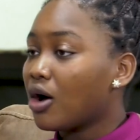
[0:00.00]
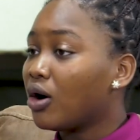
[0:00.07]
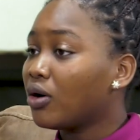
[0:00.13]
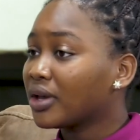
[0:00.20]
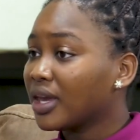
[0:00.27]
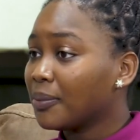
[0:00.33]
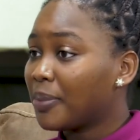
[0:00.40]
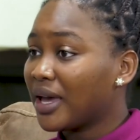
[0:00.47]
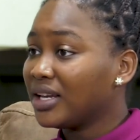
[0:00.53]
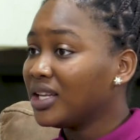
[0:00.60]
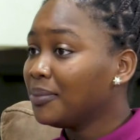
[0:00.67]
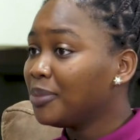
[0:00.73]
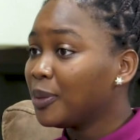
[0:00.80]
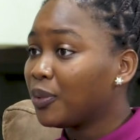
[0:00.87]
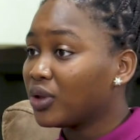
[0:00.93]
okay,
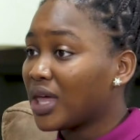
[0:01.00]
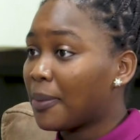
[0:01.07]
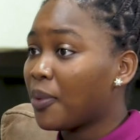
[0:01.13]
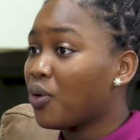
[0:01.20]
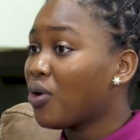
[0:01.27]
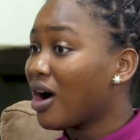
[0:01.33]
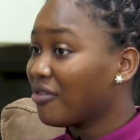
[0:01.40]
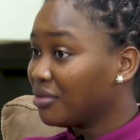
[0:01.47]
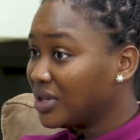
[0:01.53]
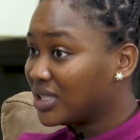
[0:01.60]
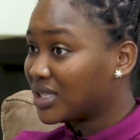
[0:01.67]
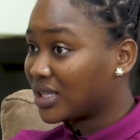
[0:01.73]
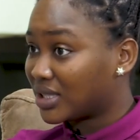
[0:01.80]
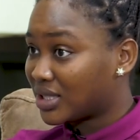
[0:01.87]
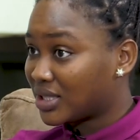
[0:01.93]
pending people, there are people who have
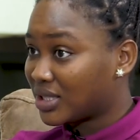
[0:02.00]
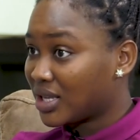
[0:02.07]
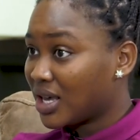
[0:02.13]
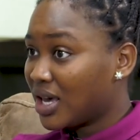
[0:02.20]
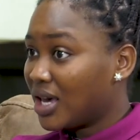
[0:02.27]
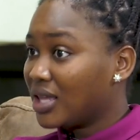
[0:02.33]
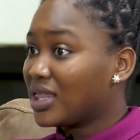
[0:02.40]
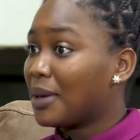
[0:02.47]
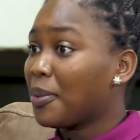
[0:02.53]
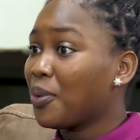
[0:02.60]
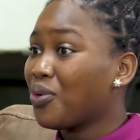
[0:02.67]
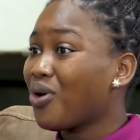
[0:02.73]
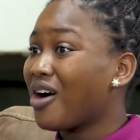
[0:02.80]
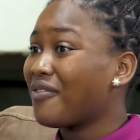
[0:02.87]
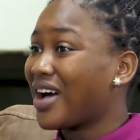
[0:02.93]
resets. Mm -hmm. There are
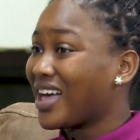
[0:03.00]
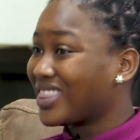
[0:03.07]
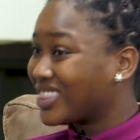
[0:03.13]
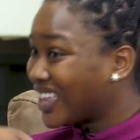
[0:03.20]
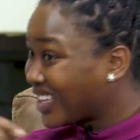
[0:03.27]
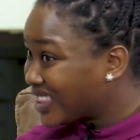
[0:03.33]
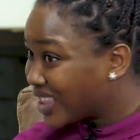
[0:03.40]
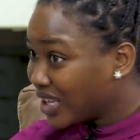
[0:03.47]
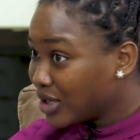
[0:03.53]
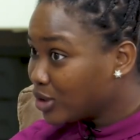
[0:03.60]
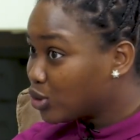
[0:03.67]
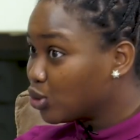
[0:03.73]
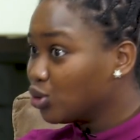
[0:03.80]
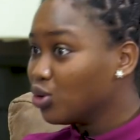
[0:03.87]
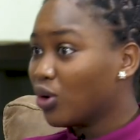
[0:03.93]
people who have other
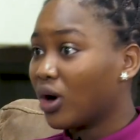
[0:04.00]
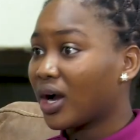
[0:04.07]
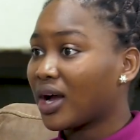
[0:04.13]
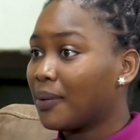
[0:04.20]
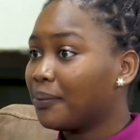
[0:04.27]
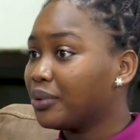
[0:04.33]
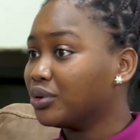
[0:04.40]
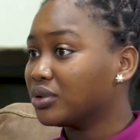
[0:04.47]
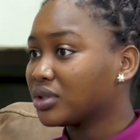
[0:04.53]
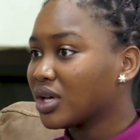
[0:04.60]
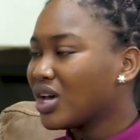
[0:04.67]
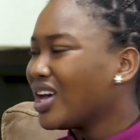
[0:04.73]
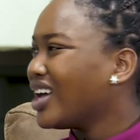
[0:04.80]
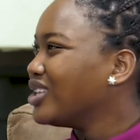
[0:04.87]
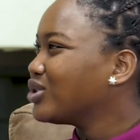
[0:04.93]
things yeah, to do on campus. Do.
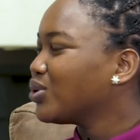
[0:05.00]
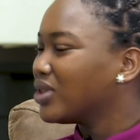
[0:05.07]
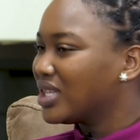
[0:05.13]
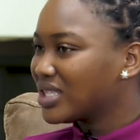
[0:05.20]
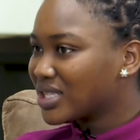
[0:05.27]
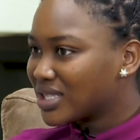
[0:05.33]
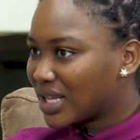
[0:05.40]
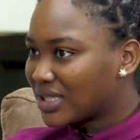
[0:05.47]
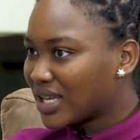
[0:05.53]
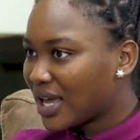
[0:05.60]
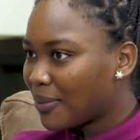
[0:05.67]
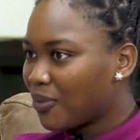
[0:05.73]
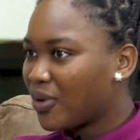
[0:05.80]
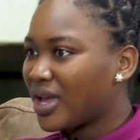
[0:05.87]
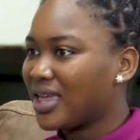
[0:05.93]
And so this is the
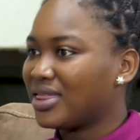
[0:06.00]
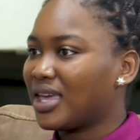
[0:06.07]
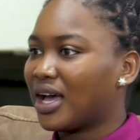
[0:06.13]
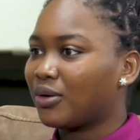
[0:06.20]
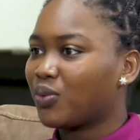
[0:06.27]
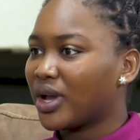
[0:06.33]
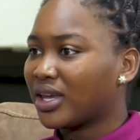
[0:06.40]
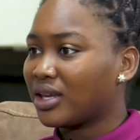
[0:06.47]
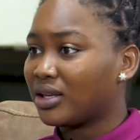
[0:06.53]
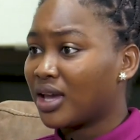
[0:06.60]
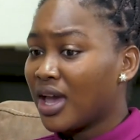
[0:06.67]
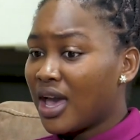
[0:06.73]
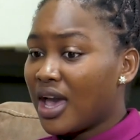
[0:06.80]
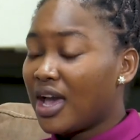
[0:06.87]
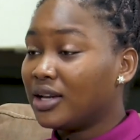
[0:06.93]
time where they are working.
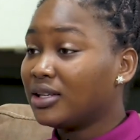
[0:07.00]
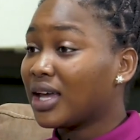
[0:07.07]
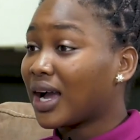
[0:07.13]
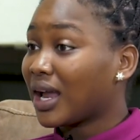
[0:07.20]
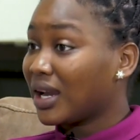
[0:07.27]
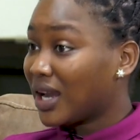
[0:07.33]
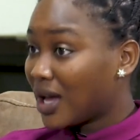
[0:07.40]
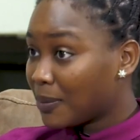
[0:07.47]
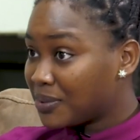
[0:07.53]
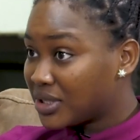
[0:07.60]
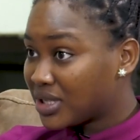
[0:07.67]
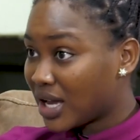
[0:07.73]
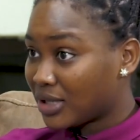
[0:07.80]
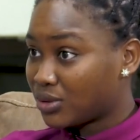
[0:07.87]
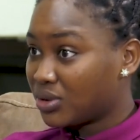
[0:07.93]
And the clubs,
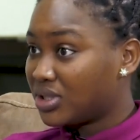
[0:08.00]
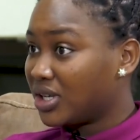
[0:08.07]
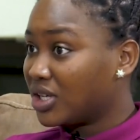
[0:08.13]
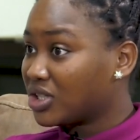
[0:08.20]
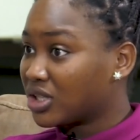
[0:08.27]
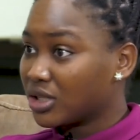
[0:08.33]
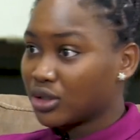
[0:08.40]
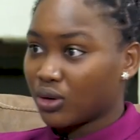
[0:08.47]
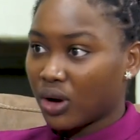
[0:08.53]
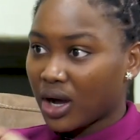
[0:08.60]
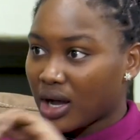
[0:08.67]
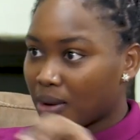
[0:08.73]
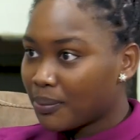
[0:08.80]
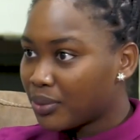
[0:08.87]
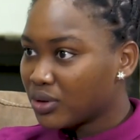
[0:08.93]
associations mm -hmm. on
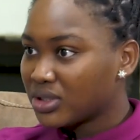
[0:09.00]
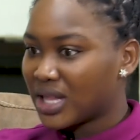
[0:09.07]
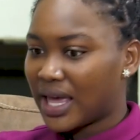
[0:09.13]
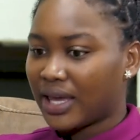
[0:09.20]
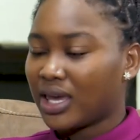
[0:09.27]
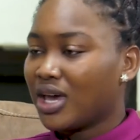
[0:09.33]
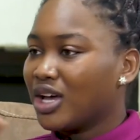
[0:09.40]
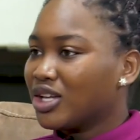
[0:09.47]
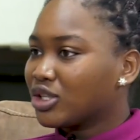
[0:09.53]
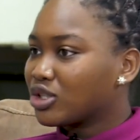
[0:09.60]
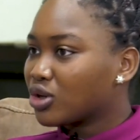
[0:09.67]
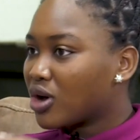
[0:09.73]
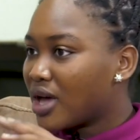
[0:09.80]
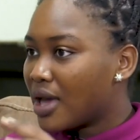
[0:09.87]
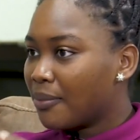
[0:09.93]
mm-hmm. campus, like
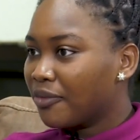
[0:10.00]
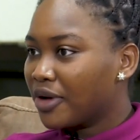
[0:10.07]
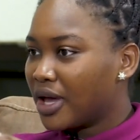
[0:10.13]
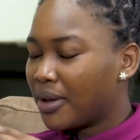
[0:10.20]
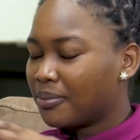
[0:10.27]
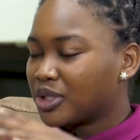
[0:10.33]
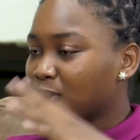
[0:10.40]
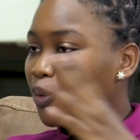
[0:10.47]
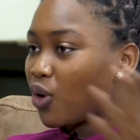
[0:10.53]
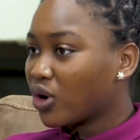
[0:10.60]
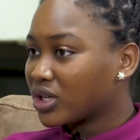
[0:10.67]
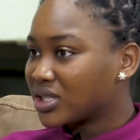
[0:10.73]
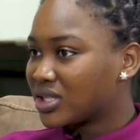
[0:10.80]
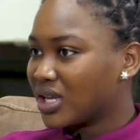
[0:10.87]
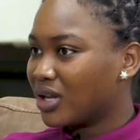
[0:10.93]
so, um, um,
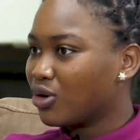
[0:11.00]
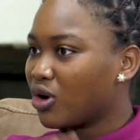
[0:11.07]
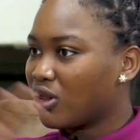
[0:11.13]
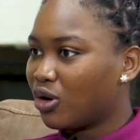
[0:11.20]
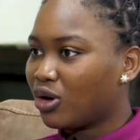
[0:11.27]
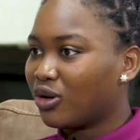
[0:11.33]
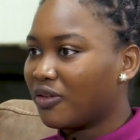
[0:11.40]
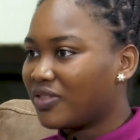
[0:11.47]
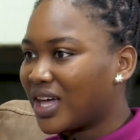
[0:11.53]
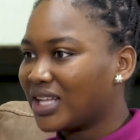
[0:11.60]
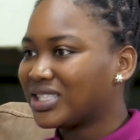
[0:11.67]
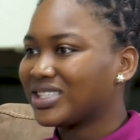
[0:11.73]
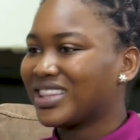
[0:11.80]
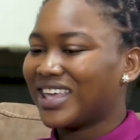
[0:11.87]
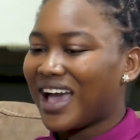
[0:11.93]
sports and all, yeah, all of
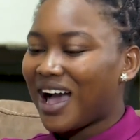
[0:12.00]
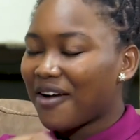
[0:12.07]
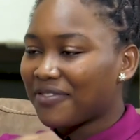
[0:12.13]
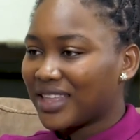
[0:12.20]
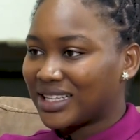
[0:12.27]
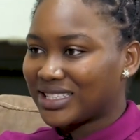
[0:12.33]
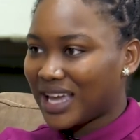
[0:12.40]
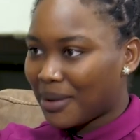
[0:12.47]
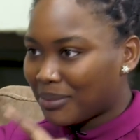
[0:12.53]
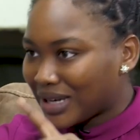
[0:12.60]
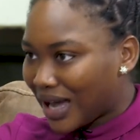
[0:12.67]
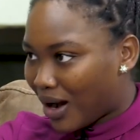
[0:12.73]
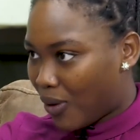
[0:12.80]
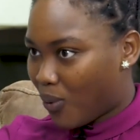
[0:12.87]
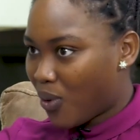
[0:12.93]
that, true. they have the time
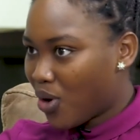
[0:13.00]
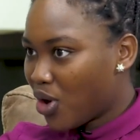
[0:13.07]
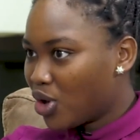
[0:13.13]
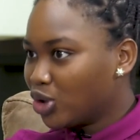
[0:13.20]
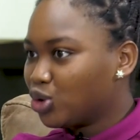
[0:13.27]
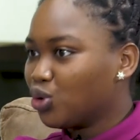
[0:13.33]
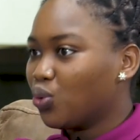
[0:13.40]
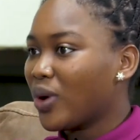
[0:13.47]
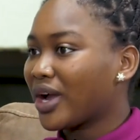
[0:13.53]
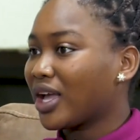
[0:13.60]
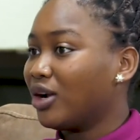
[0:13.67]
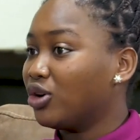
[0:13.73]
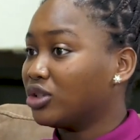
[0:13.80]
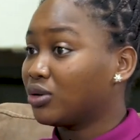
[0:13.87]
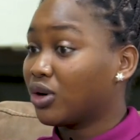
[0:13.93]
now to work
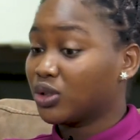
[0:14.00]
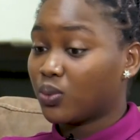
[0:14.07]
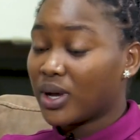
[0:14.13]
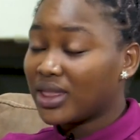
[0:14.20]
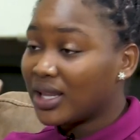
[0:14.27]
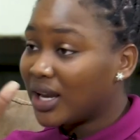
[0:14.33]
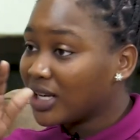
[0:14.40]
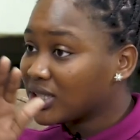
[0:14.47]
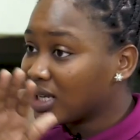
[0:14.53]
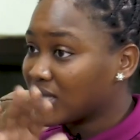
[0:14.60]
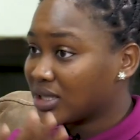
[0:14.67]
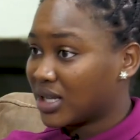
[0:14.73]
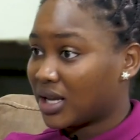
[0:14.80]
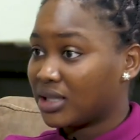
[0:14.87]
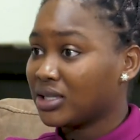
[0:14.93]
a lot because when the lecture
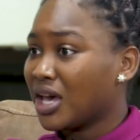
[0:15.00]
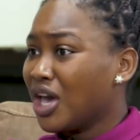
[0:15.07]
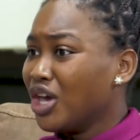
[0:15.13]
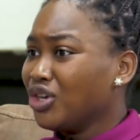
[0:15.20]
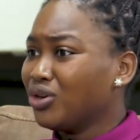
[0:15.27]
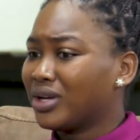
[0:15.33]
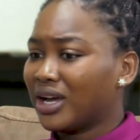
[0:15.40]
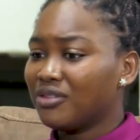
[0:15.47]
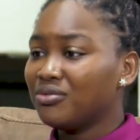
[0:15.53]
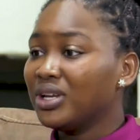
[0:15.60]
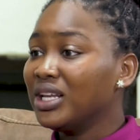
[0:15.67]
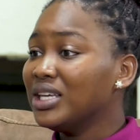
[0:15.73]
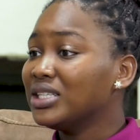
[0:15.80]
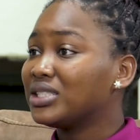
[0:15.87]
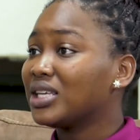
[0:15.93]
starts, you can't
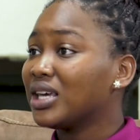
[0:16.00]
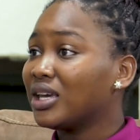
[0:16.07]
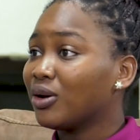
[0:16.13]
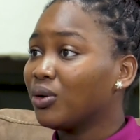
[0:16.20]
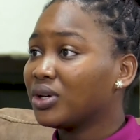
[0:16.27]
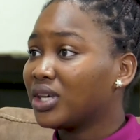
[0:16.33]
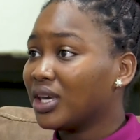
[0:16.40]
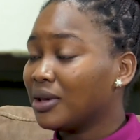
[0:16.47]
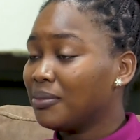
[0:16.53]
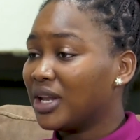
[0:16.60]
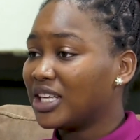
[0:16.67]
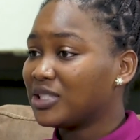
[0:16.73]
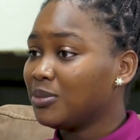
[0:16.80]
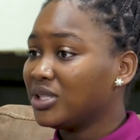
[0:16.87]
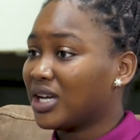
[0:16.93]
really say, okay,
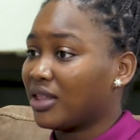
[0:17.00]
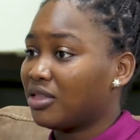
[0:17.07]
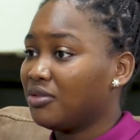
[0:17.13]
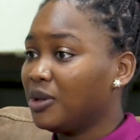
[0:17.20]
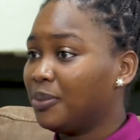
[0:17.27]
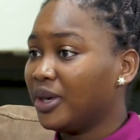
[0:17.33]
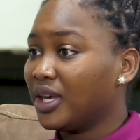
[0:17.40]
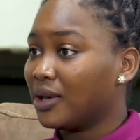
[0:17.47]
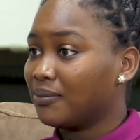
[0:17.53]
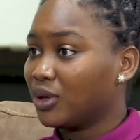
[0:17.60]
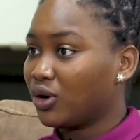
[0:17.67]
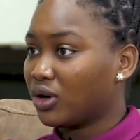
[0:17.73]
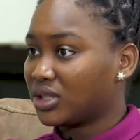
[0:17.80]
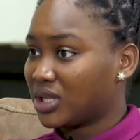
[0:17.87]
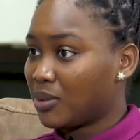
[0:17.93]
let's meet at 3 p.m.
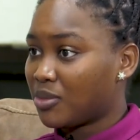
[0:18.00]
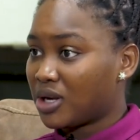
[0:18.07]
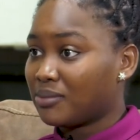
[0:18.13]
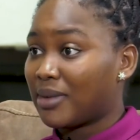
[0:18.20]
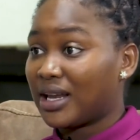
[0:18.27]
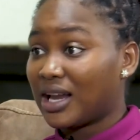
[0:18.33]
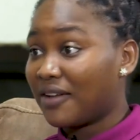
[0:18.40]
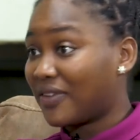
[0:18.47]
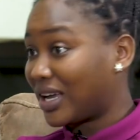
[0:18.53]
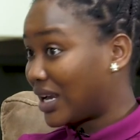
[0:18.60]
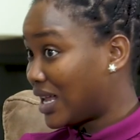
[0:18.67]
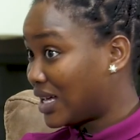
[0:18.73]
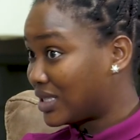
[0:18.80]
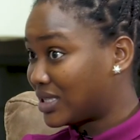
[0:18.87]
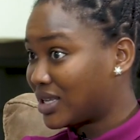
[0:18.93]
because mm -hmm. someone might yeah. have a
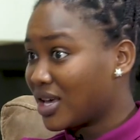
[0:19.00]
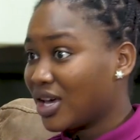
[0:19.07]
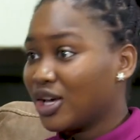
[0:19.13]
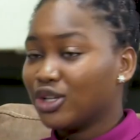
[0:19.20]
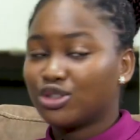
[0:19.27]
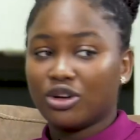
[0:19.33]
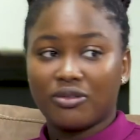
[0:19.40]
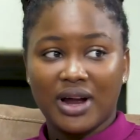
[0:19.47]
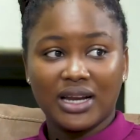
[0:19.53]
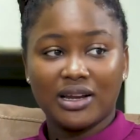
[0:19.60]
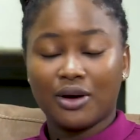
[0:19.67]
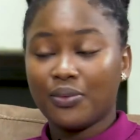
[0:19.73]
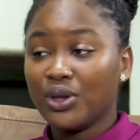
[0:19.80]
class. Yes, so right true.